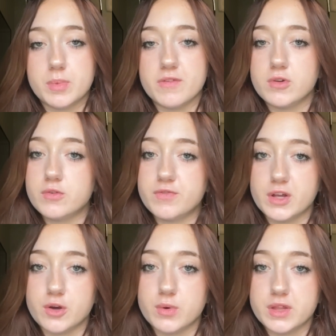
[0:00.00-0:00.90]
pivotal
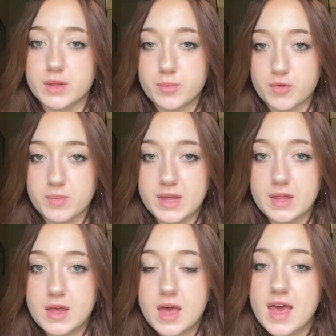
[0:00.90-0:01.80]
figure within the movement,